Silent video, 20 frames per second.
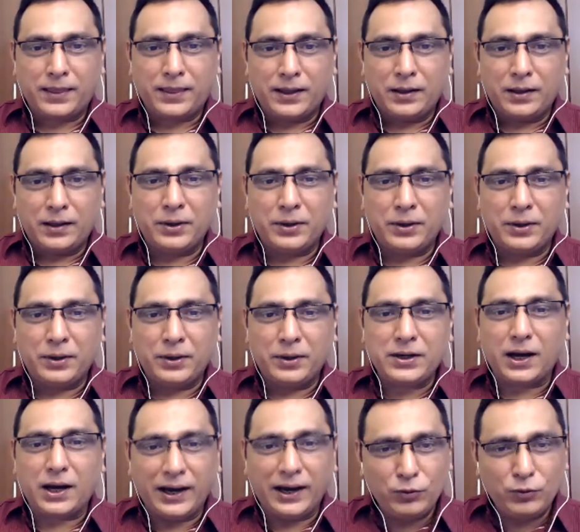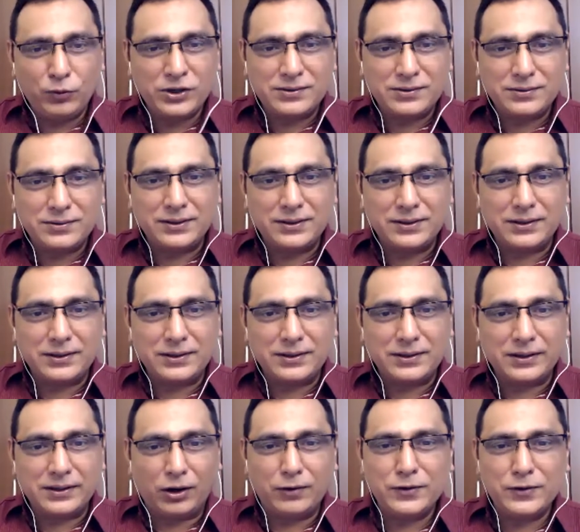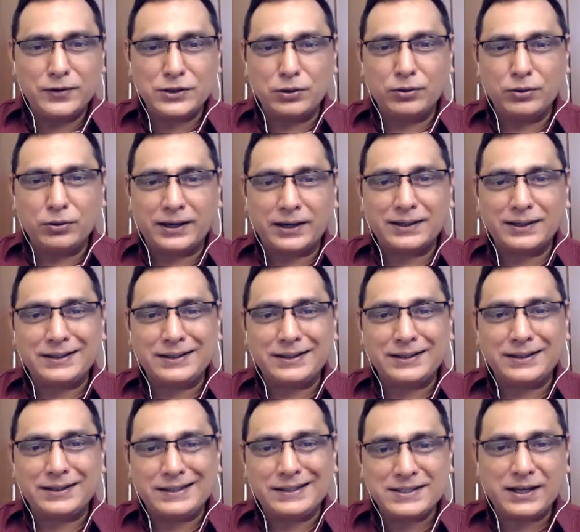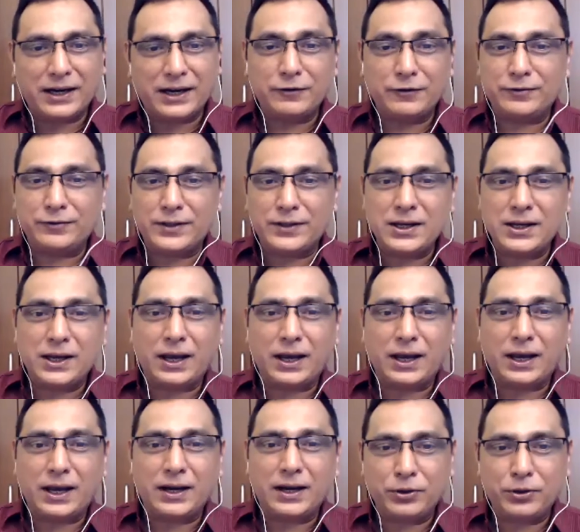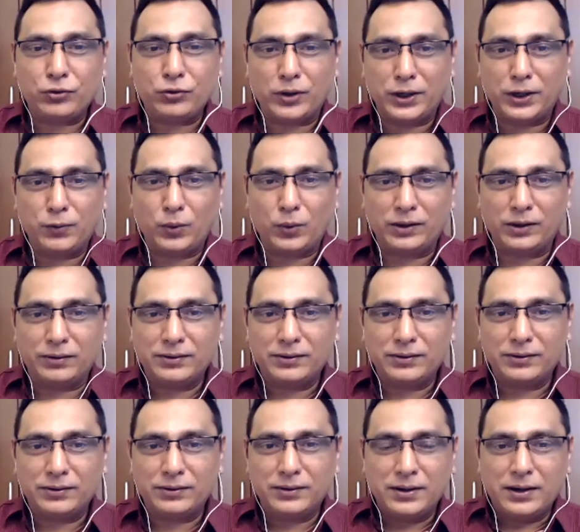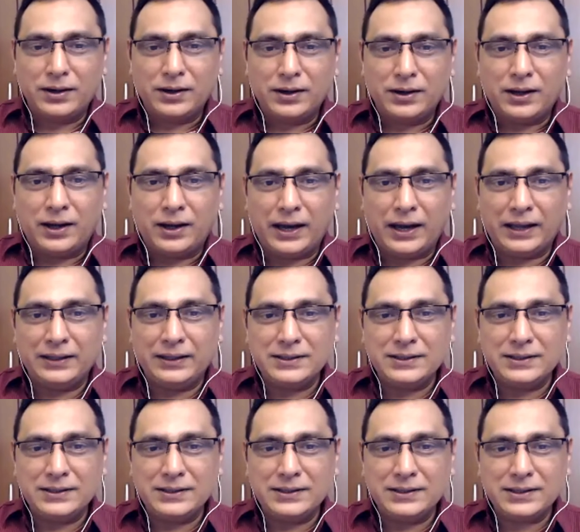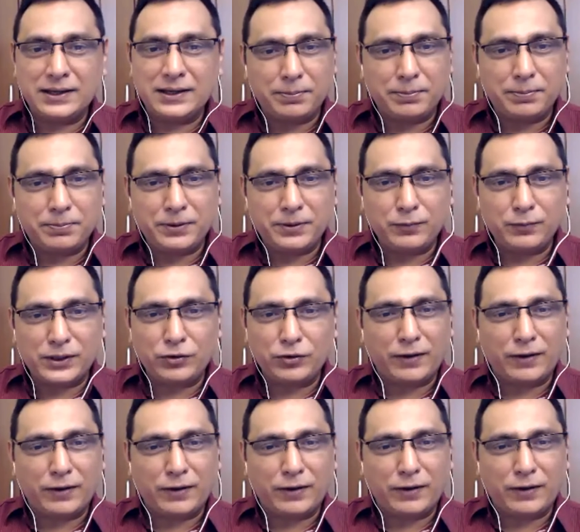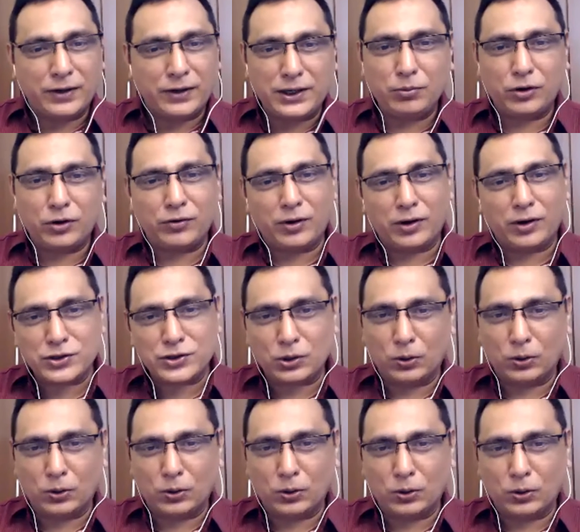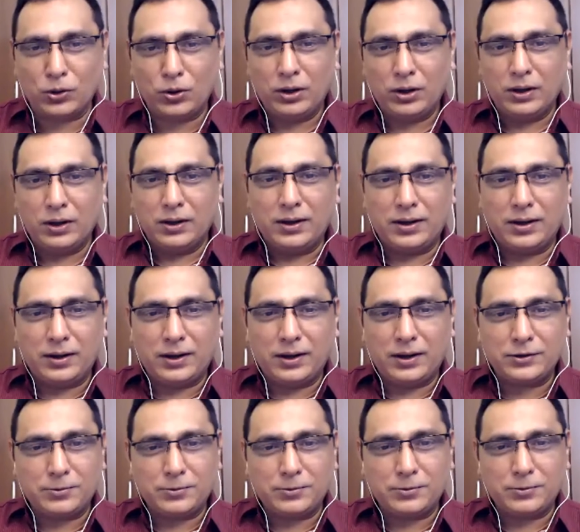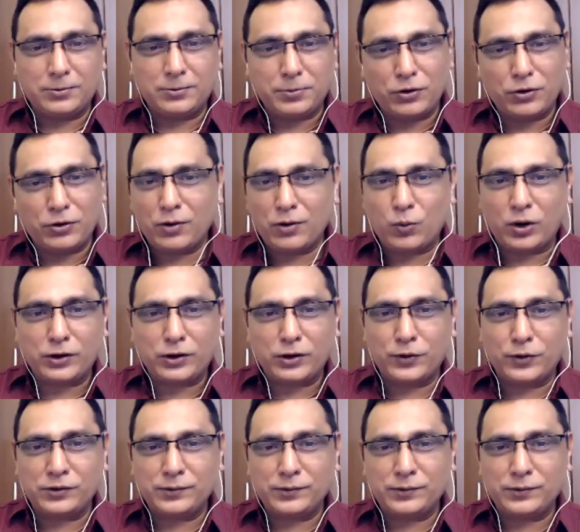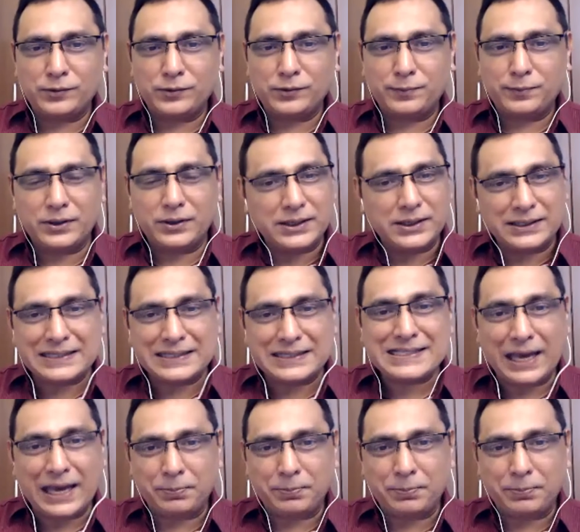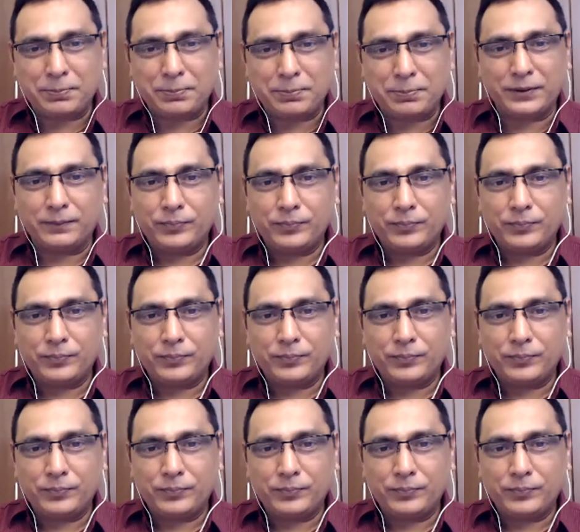But I would always look at it, these kind of thing can happen to anyone. And these are happening whether you have a team or you are a solo entrepreneur or whatever, it is happening.